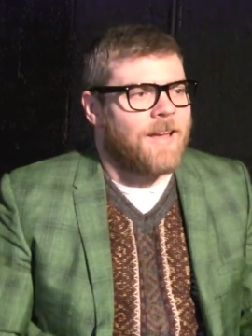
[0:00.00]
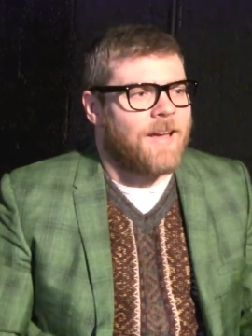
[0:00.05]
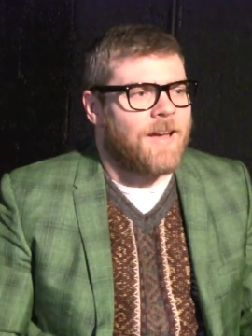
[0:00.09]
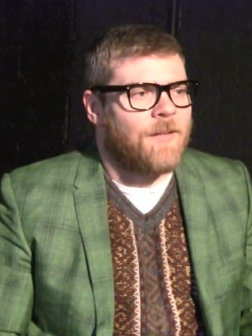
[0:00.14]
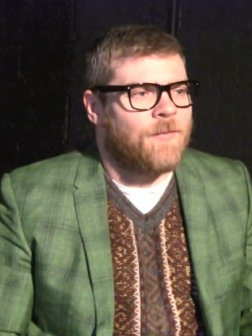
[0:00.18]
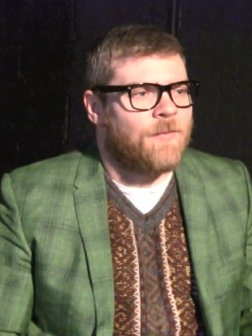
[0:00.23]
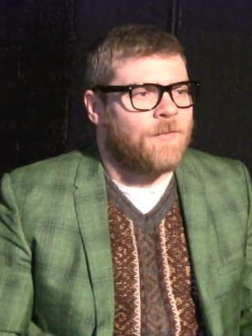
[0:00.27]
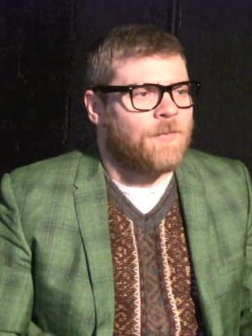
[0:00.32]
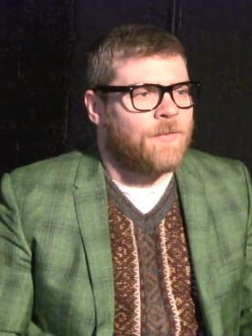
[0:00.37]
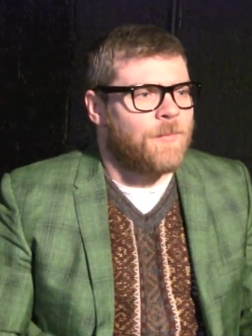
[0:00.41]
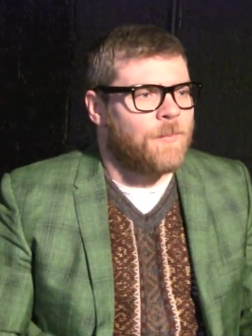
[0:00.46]

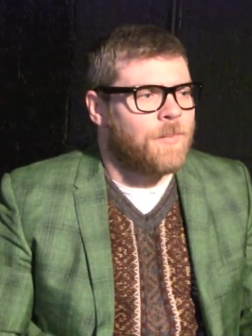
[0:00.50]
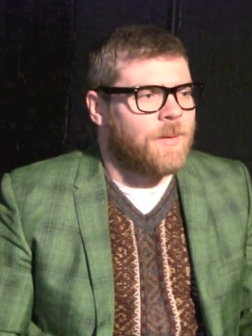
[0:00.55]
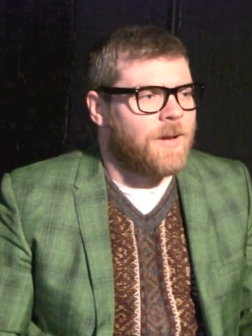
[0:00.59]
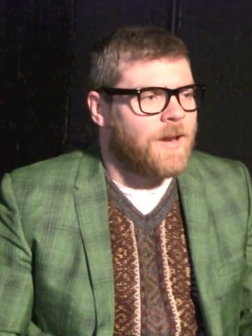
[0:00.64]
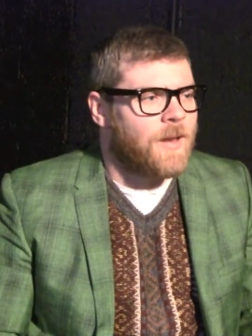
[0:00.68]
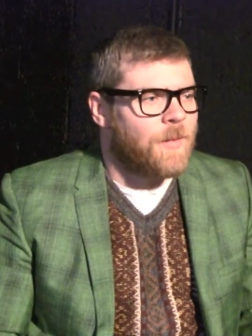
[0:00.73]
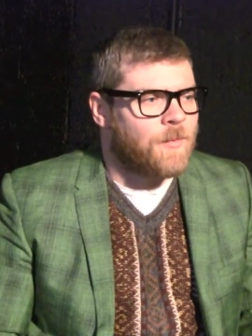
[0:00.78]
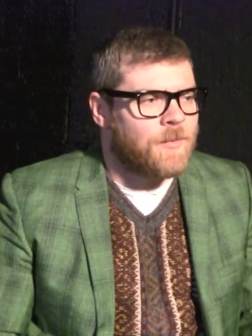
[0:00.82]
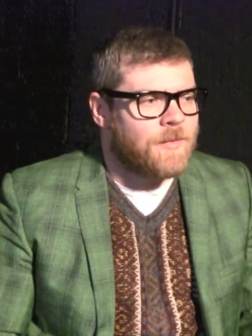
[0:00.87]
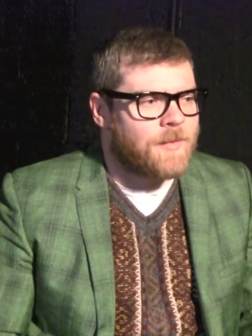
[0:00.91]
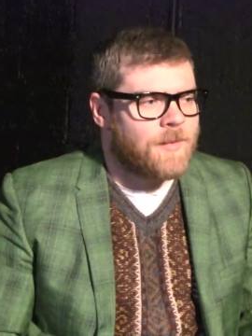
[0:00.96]
I've
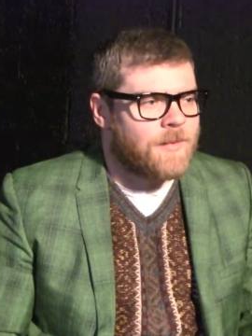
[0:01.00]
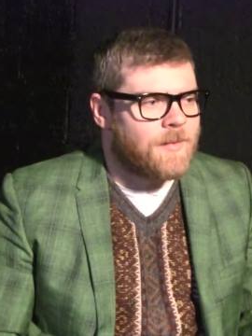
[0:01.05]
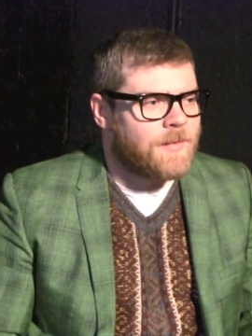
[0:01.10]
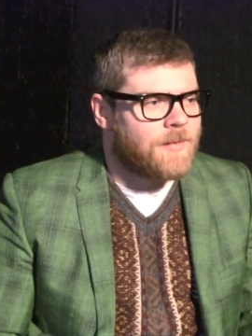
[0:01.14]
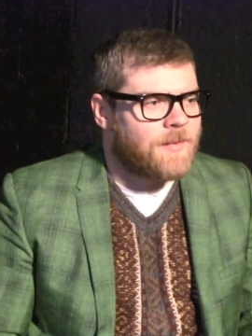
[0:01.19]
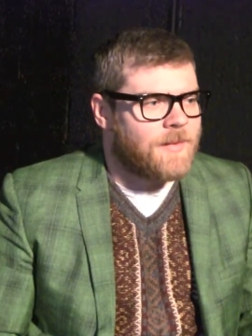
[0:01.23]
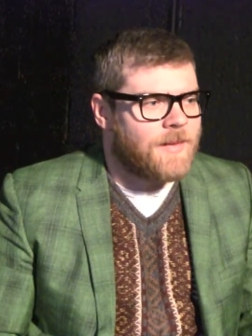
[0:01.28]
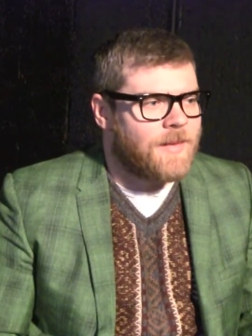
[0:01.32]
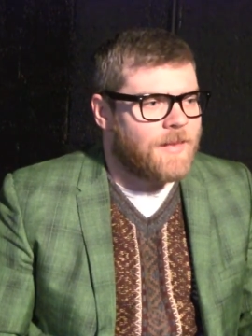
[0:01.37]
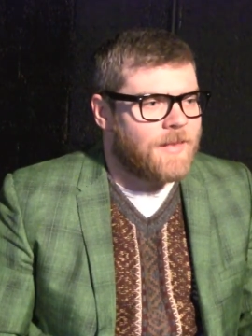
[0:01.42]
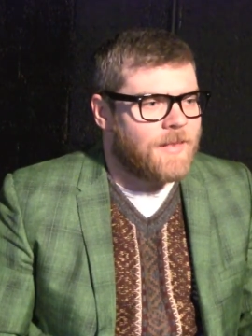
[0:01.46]
been able to
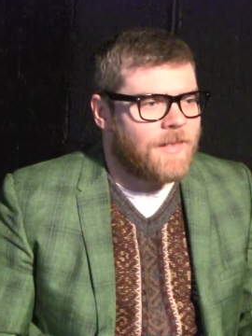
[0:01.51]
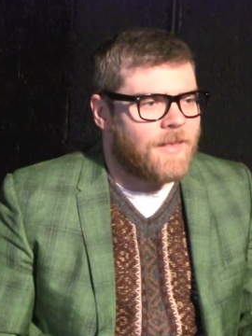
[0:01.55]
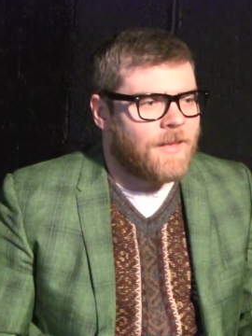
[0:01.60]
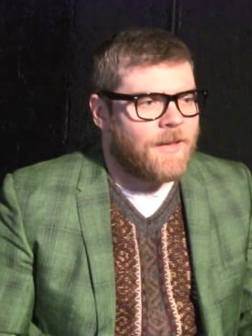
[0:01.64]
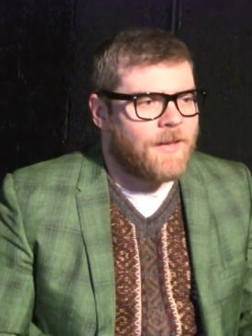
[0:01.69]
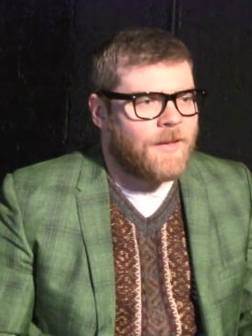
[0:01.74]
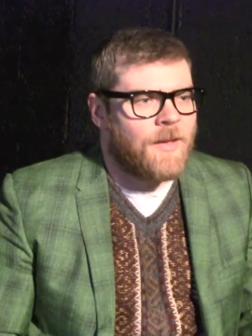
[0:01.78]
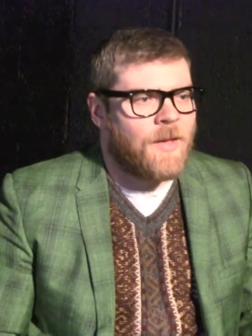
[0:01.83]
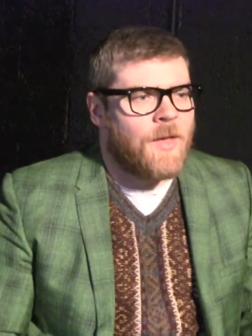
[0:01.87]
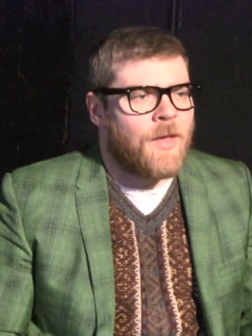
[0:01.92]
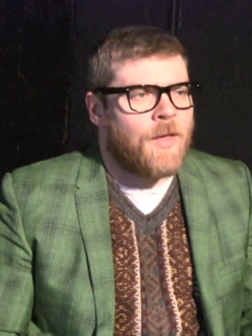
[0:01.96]
see
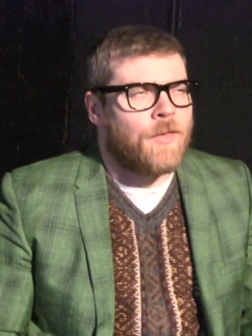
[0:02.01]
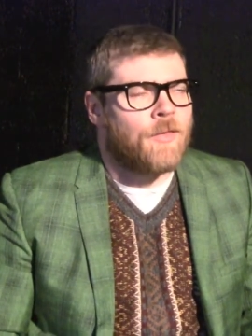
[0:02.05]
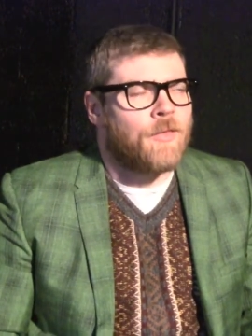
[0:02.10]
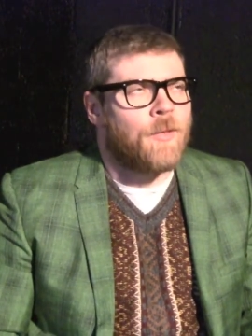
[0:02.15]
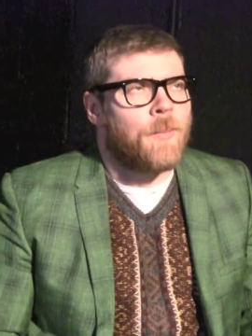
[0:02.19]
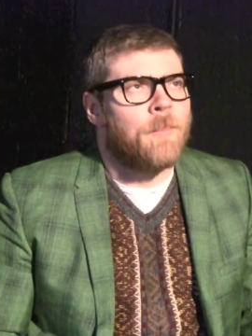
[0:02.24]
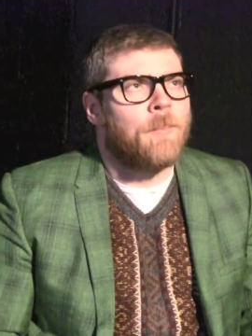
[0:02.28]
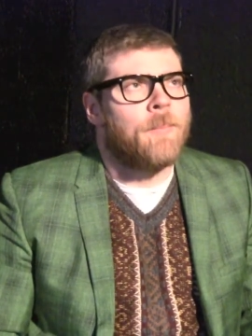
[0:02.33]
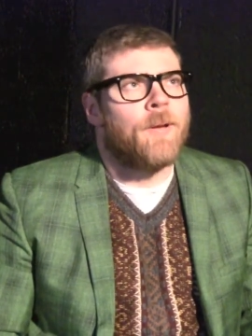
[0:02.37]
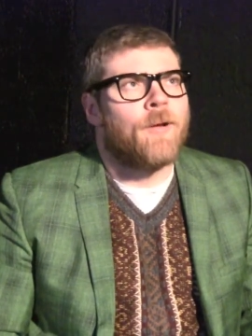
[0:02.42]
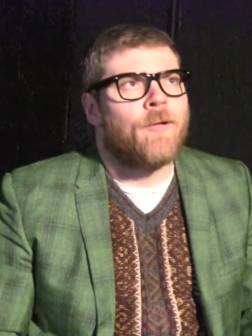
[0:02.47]

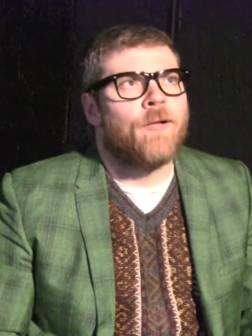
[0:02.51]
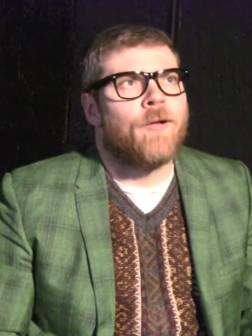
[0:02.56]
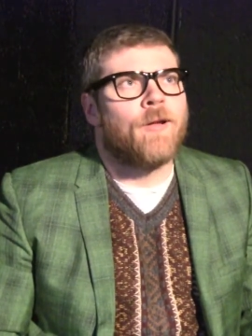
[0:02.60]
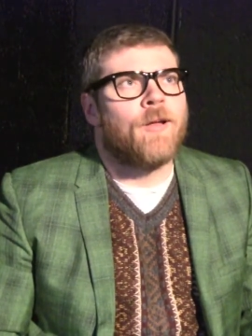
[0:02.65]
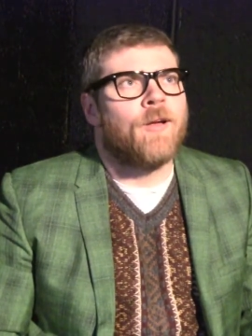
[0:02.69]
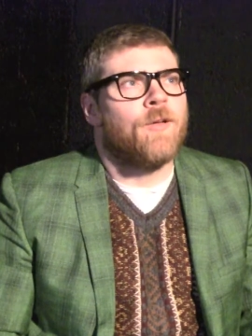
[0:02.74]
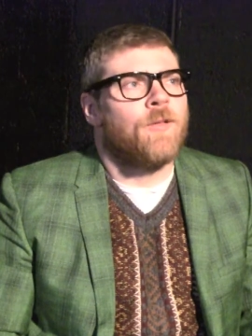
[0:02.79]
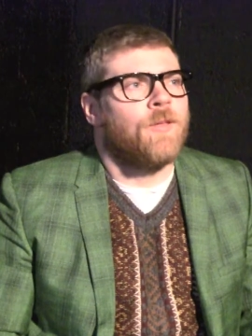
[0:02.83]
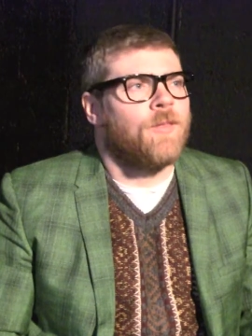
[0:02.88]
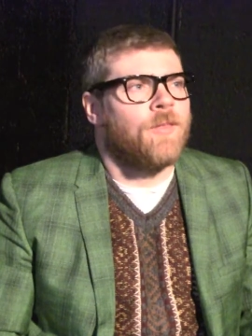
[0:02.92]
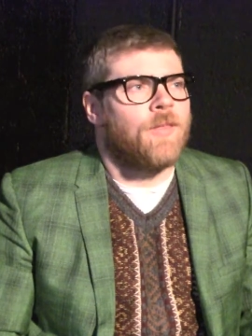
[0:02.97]
the
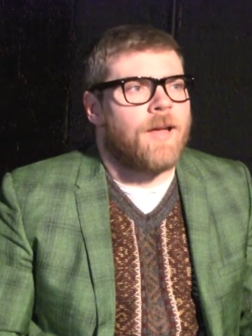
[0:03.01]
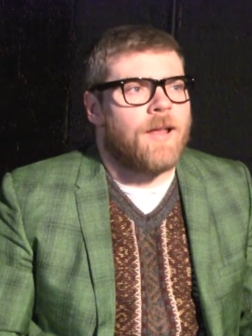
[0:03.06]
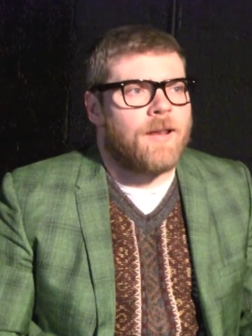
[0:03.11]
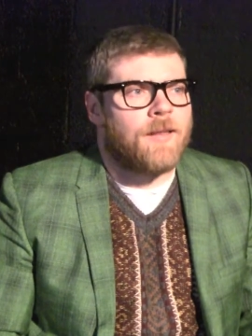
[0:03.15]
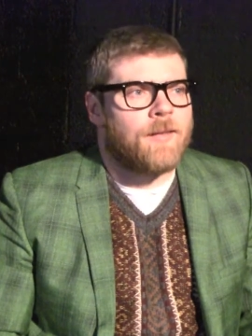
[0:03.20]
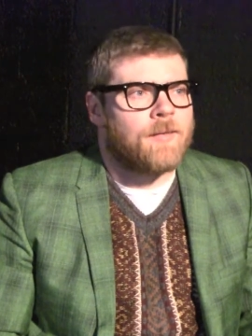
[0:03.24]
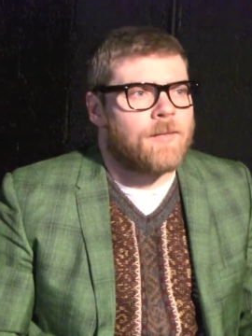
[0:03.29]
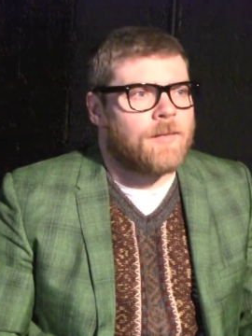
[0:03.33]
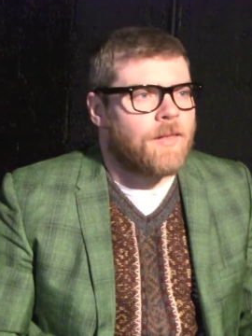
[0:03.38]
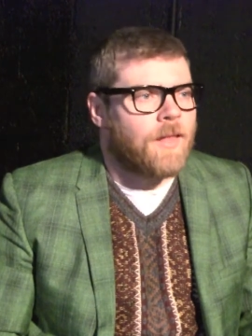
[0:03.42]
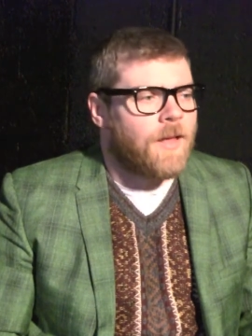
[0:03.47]
miracle that
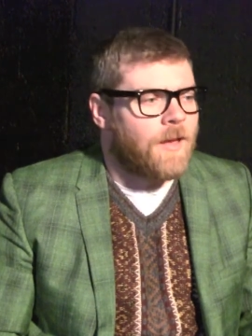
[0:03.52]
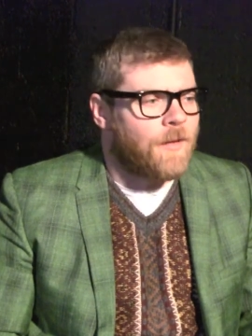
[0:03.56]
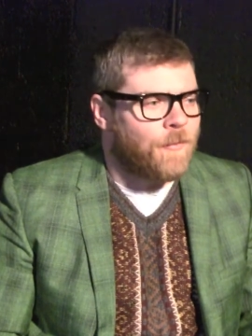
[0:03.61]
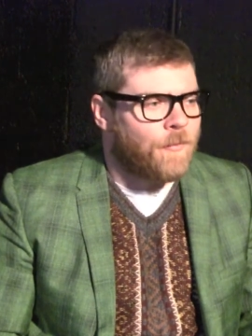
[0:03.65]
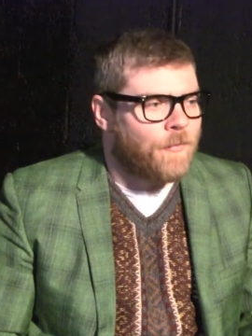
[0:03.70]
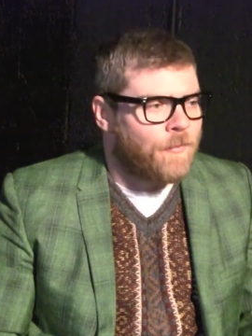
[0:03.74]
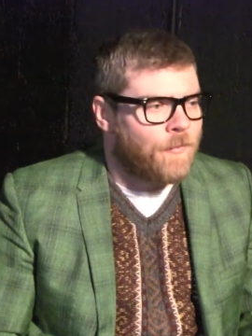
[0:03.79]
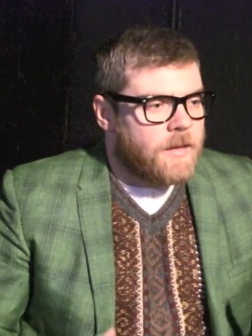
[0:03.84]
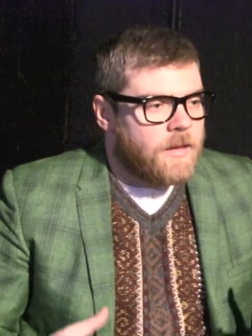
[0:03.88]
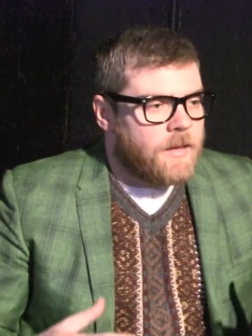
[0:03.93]
is life.